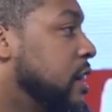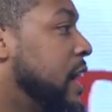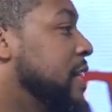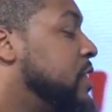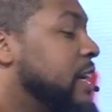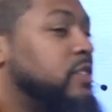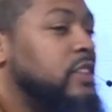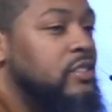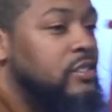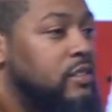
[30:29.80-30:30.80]
And
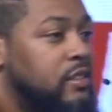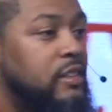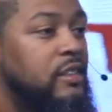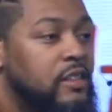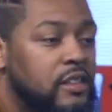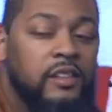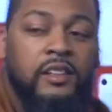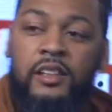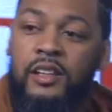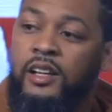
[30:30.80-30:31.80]
Jesus
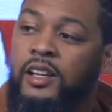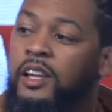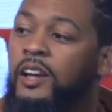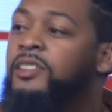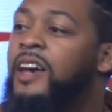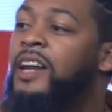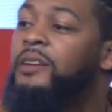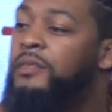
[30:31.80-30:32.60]
looks at them,